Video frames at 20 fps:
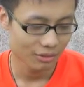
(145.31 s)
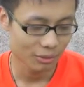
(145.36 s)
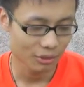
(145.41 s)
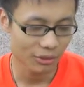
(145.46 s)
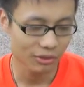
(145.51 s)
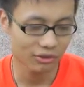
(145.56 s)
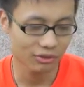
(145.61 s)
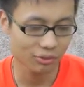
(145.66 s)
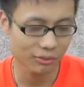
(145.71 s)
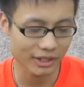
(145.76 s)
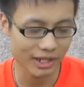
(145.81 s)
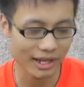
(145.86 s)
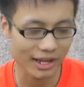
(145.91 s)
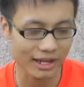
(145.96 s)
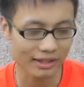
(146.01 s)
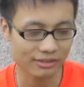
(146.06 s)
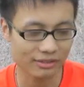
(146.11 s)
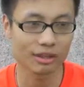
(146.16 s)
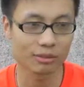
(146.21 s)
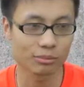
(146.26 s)
Whereas when I
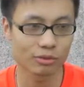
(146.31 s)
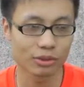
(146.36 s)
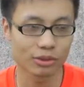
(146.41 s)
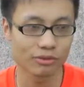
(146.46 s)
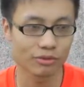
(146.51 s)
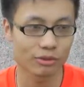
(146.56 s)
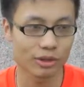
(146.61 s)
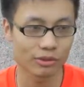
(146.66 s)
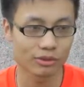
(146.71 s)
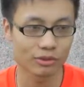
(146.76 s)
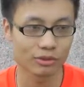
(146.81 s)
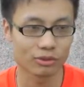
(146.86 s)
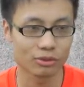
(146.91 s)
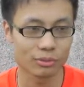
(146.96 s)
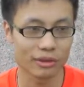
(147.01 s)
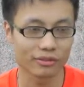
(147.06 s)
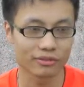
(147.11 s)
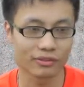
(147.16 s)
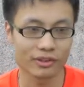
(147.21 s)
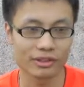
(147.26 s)
asked some sort of questions to
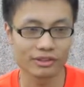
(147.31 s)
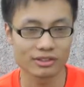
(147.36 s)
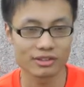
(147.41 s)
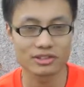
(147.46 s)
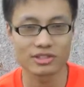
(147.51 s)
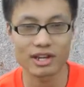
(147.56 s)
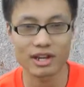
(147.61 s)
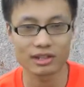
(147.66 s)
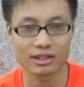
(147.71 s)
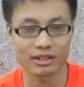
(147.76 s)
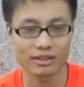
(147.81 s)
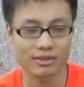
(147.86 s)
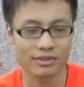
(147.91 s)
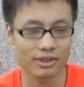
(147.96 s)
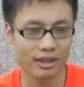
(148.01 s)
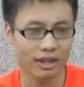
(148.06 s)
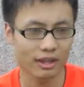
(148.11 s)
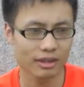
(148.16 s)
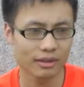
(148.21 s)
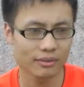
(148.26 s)
my friends in China,
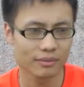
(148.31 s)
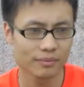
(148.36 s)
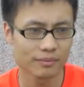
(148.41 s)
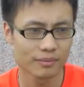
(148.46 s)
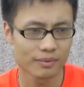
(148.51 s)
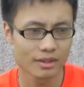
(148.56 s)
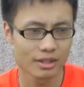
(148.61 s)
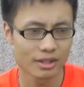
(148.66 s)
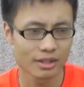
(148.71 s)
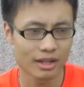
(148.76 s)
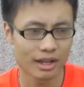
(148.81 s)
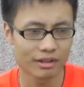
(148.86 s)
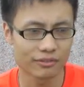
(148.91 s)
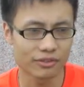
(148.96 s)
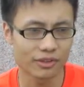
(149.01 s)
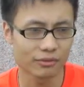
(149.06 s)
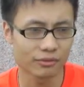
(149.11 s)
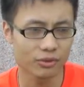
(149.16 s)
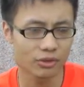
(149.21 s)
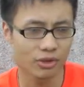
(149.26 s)
I
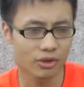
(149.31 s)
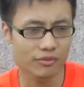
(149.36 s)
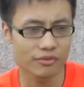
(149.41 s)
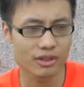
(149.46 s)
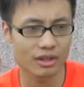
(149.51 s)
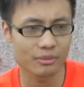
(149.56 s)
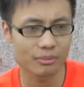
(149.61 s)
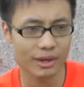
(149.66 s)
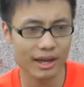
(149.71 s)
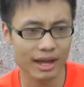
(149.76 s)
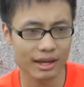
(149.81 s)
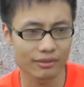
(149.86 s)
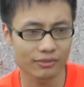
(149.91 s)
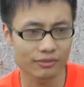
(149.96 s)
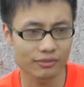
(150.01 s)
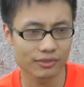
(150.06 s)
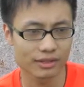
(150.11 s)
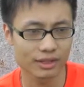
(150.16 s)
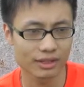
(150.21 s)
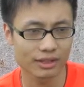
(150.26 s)
found few of them
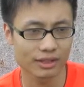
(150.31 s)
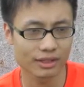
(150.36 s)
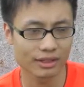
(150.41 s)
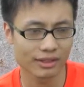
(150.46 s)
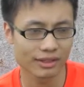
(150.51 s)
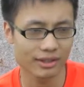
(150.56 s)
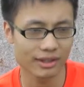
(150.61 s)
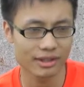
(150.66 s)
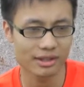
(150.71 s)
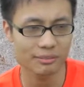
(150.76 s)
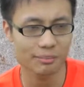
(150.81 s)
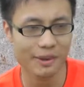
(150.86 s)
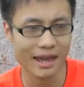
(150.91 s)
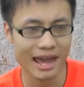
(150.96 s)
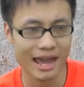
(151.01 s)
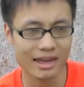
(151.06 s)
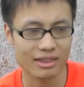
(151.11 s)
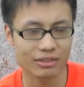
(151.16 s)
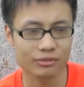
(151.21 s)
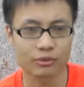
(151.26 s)
have clear
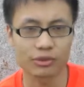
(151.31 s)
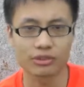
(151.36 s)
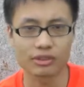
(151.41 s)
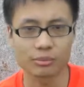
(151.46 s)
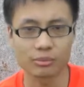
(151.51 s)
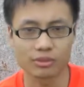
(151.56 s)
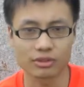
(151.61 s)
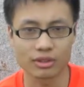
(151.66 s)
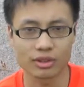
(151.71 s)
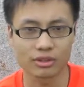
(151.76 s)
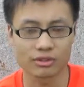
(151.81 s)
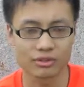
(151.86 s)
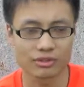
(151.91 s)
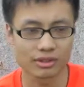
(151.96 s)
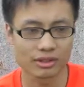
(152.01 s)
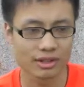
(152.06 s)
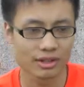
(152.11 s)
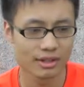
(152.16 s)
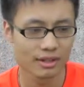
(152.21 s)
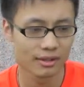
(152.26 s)
path for
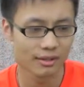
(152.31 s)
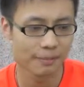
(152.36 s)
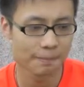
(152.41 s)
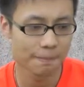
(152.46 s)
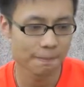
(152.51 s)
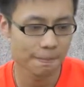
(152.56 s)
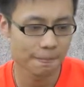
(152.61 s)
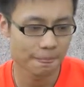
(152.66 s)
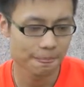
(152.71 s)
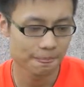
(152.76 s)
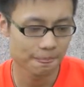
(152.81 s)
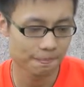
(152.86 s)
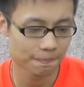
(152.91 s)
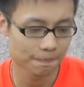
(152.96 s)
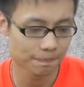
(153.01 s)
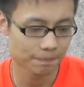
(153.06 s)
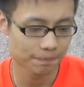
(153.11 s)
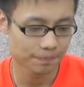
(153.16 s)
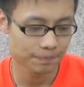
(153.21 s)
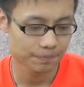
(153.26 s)
themselves.
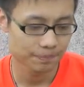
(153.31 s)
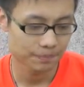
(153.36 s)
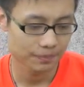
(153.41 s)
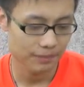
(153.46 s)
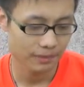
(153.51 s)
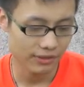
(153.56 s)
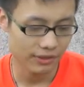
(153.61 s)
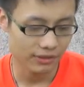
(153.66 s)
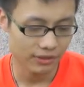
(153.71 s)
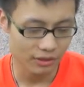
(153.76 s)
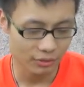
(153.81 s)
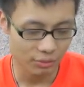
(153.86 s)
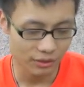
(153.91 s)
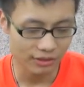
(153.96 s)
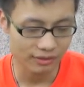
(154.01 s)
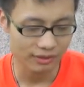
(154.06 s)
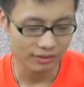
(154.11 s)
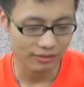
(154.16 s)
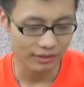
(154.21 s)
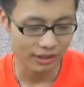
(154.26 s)
I think the
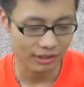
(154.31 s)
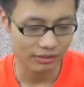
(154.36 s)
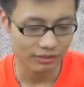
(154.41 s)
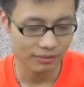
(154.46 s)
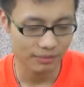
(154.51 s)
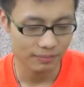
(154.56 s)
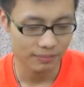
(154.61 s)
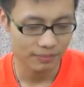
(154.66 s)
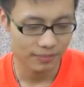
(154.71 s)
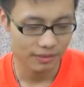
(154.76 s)
reason is